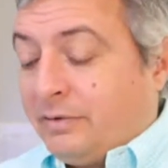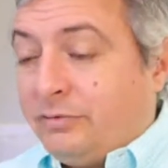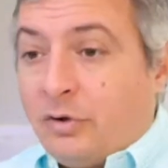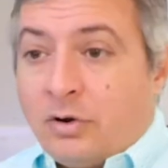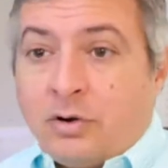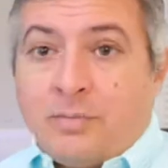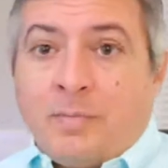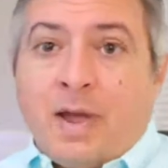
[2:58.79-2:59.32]

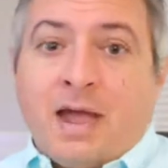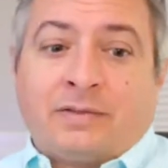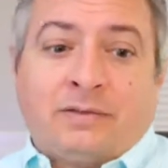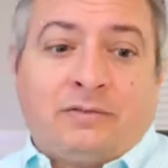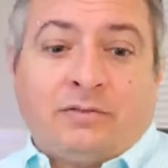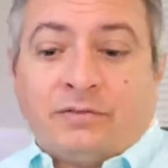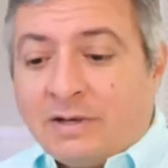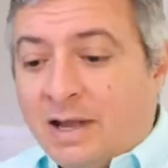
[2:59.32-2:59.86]
starter pack
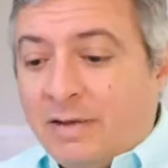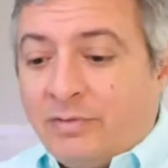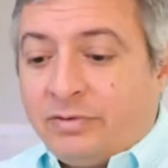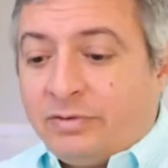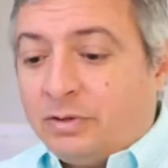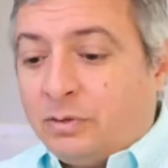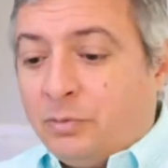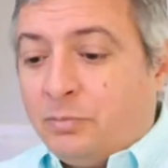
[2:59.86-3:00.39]
that's just going to have a
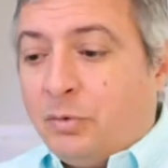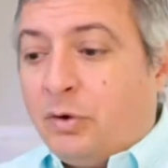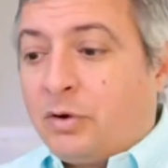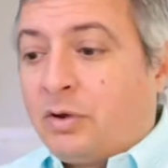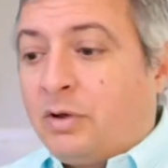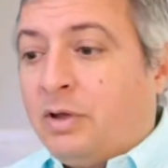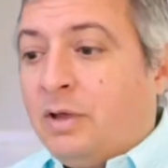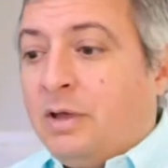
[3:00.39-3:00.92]
single book